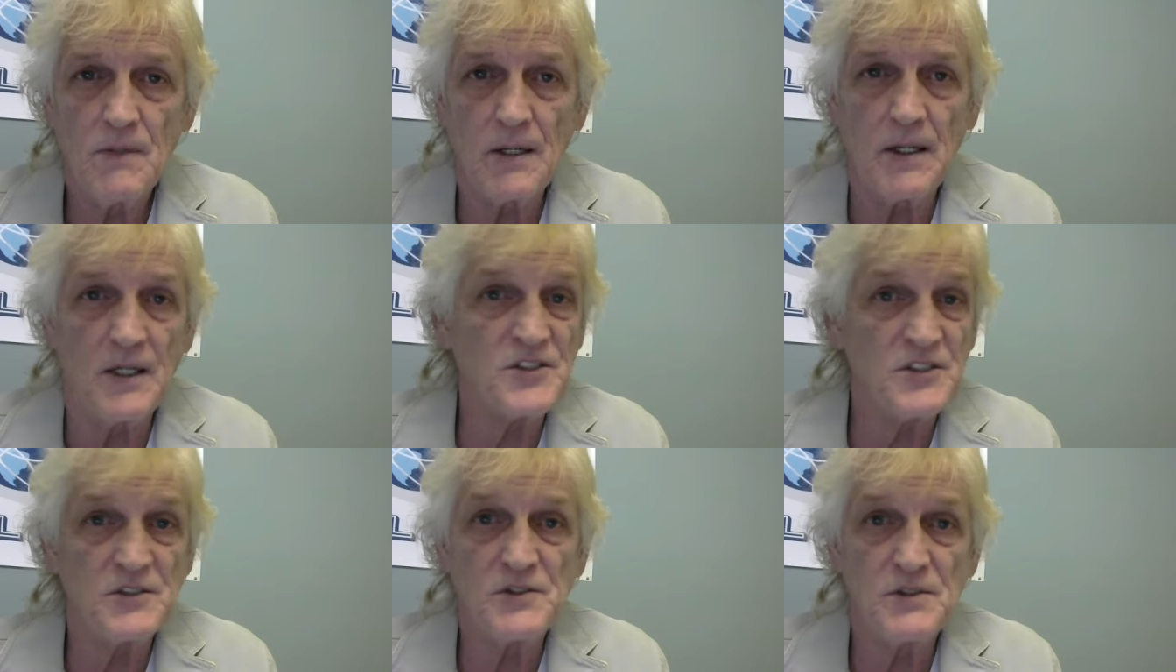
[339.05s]
I
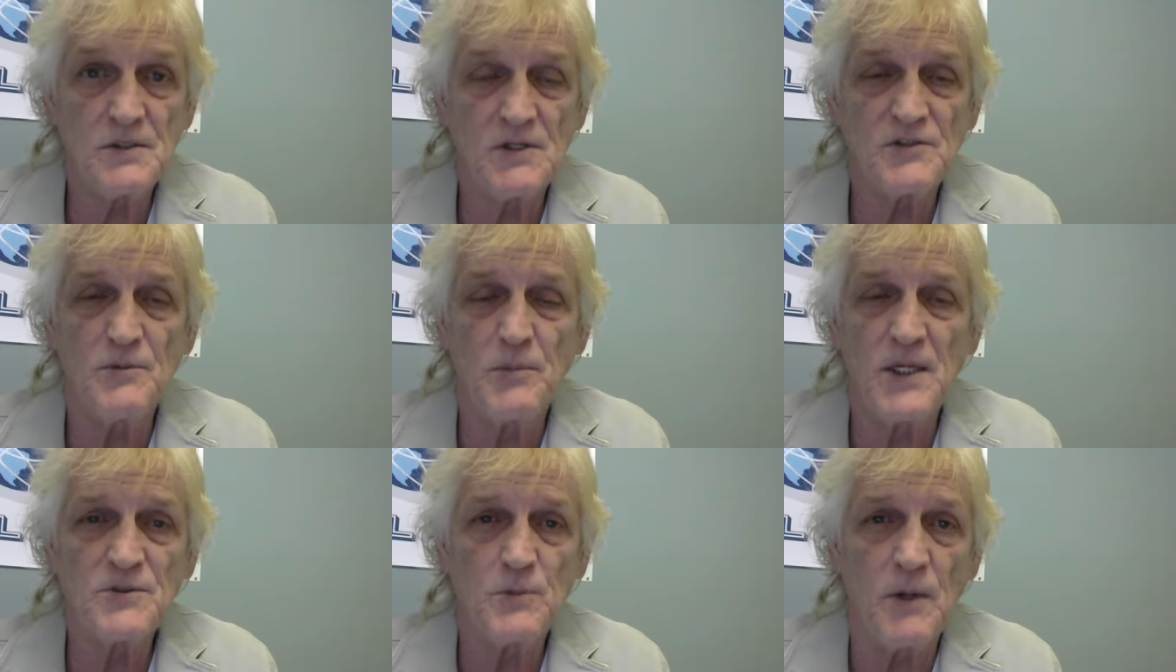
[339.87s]
guess is is the
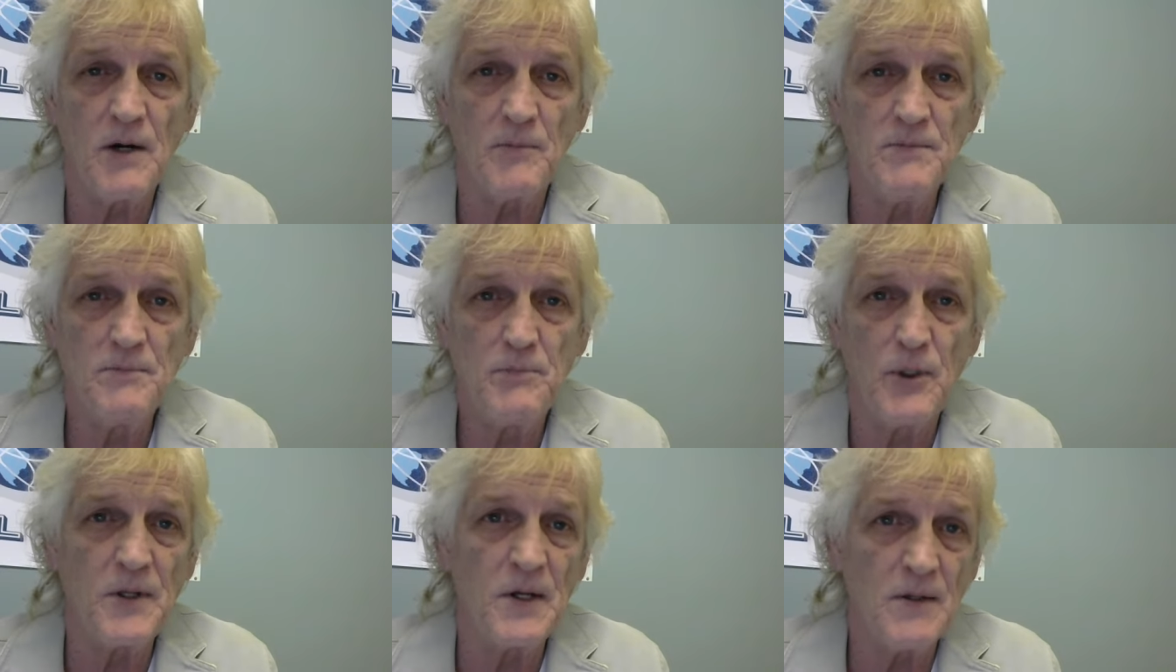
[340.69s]
best way of
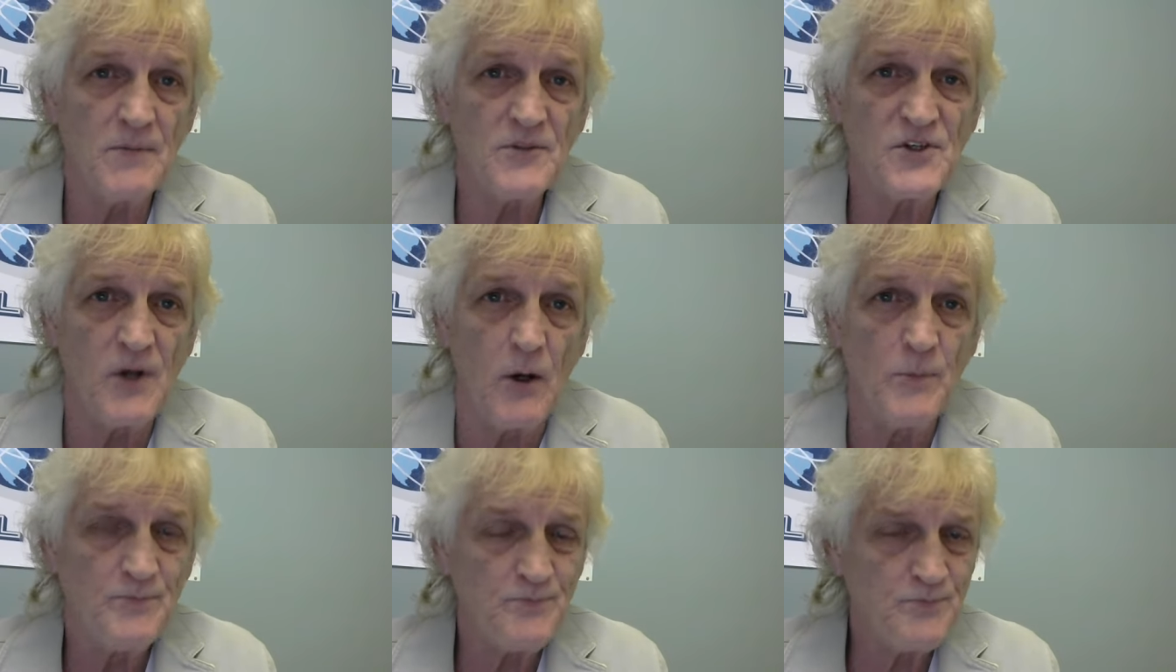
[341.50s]
putting it. So